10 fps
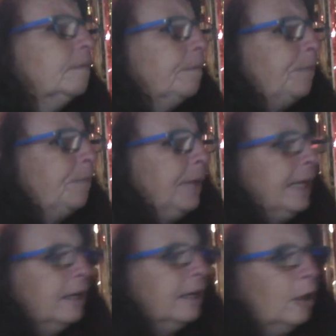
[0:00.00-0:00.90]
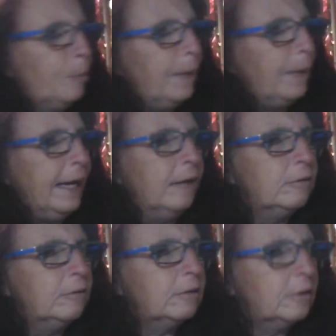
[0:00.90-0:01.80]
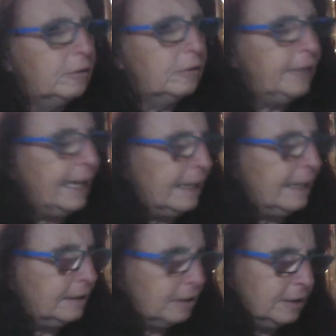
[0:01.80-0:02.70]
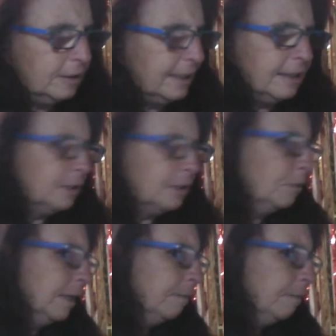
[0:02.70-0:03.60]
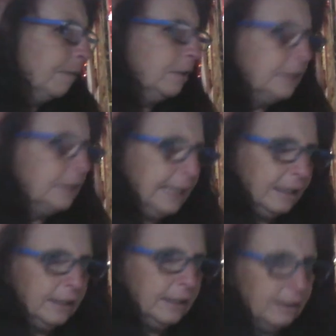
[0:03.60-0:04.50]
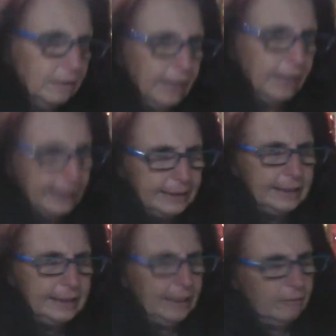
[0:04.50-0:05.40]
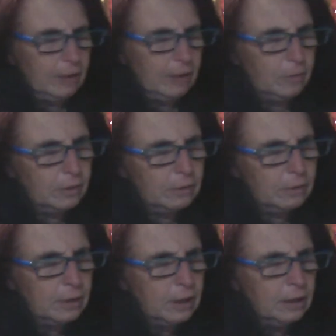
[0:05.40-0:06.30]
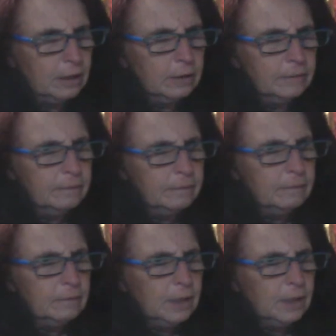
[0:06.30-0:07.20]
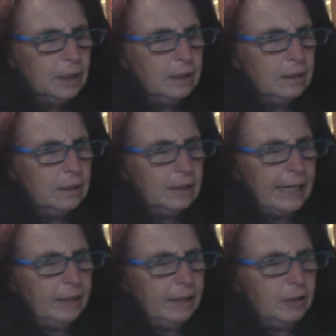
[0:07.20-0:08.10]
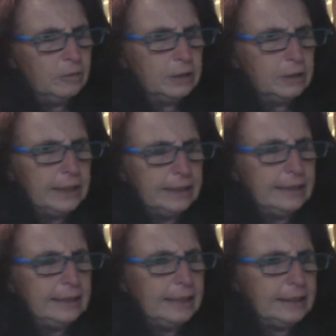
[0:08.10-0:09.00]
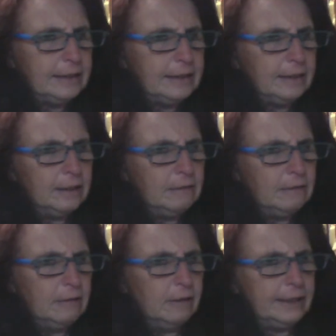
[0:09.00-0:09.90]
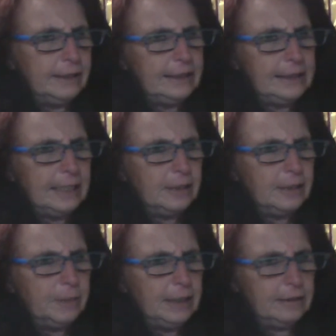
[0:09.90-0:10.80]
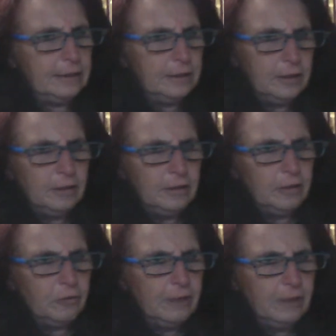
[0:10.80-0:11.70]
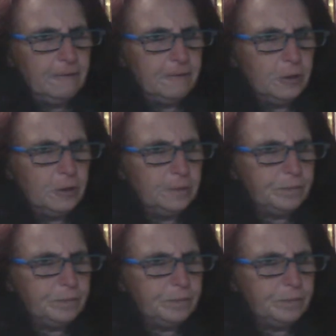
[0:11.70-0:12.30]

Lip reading: bit about coriander, because that's the one mostly I know like zero on. Annual 60 to 90 centimetres, 2 to 3 foot.